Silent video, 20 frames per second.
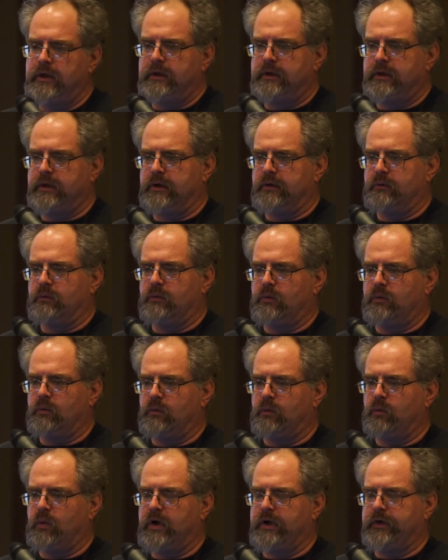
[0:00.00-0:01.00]
you know,
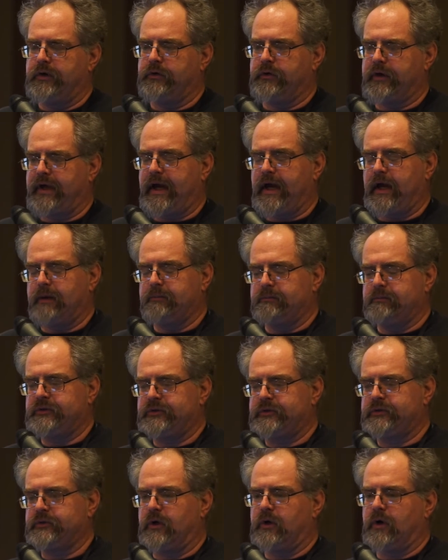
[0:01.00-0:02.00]
what your
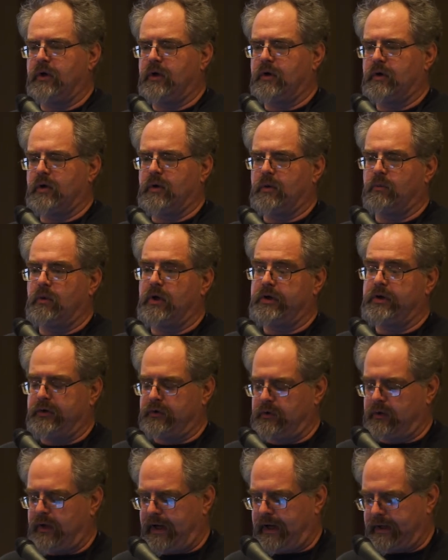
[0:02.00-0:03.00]
gaps are or what you're
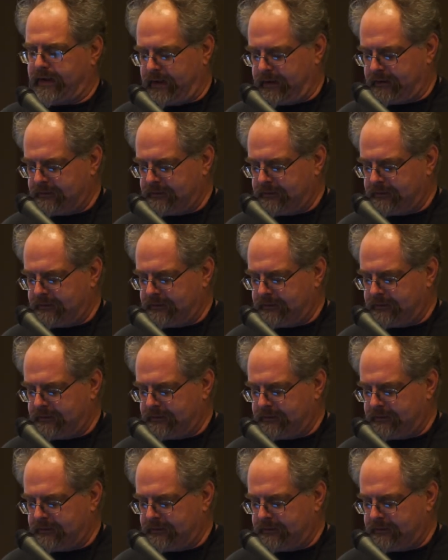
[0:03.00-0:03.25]
lacking.